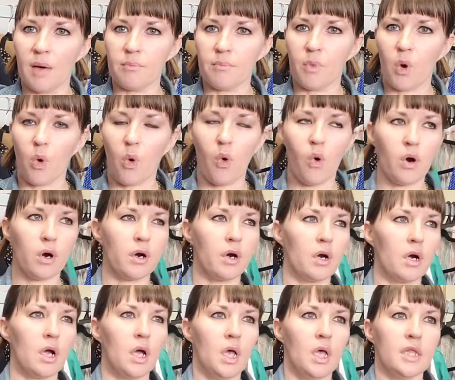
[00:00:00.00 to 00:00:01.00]

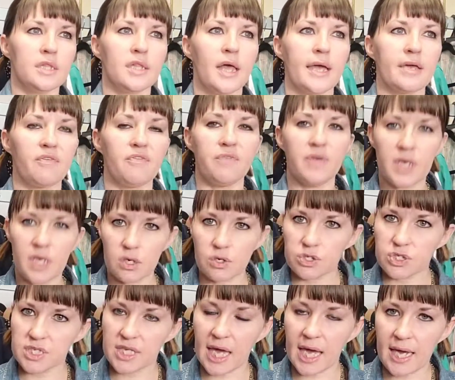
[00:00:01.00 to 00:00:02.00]
or like figure
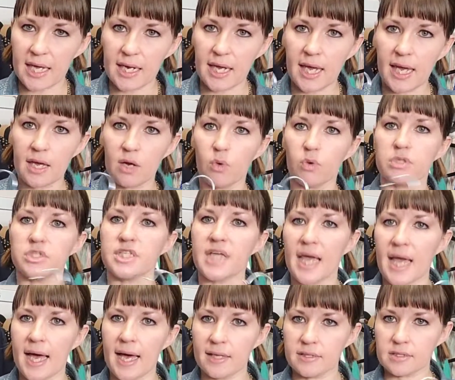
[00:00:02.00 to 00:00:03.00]
skating or
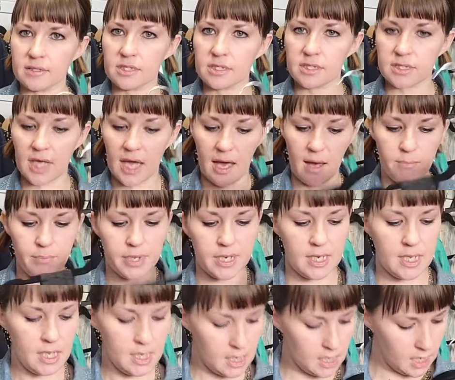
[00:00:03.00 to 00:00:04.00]
dance
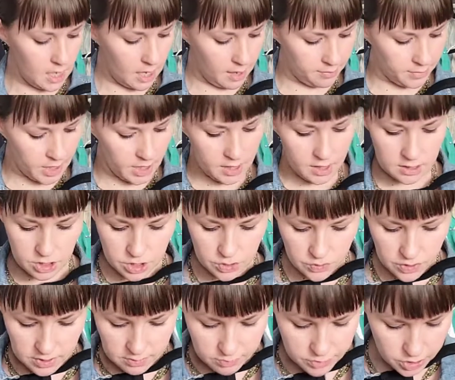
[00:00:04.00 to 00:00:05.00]
company. I'm gonna do
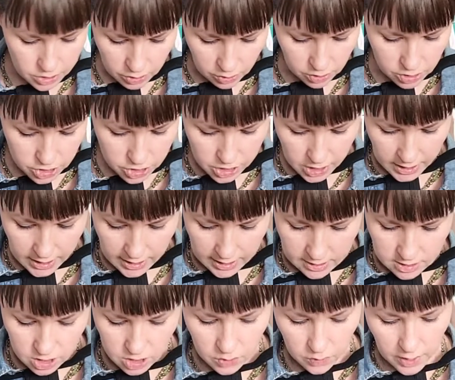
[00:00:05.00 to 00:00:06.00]
some searching
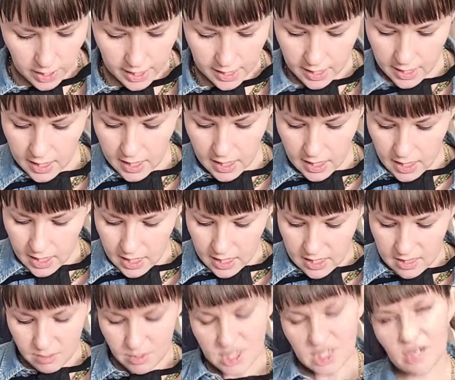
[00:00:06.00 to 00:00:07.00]
into it.
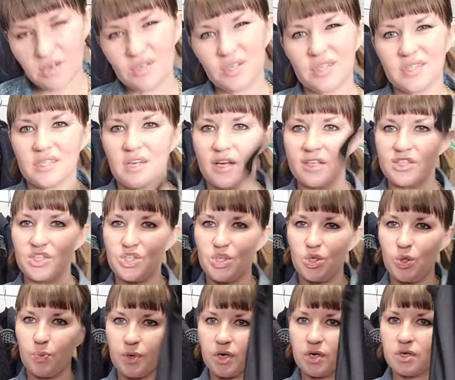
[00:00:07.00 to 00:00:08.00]
The material's not
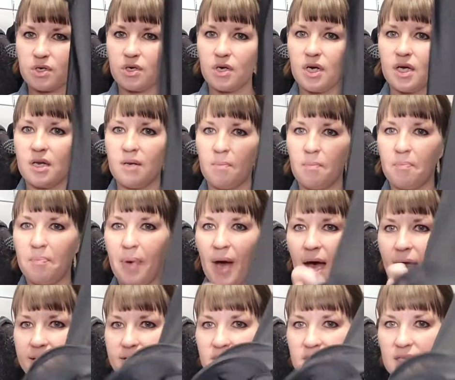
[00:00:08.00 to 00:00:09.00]
super good,
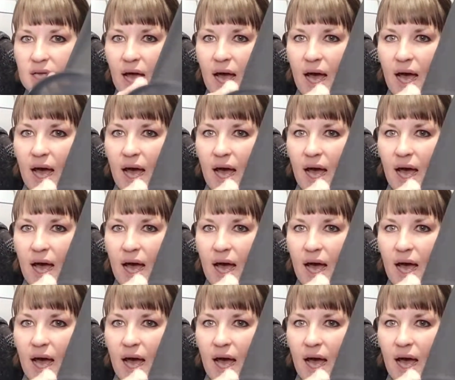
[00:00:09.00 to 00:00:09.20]
but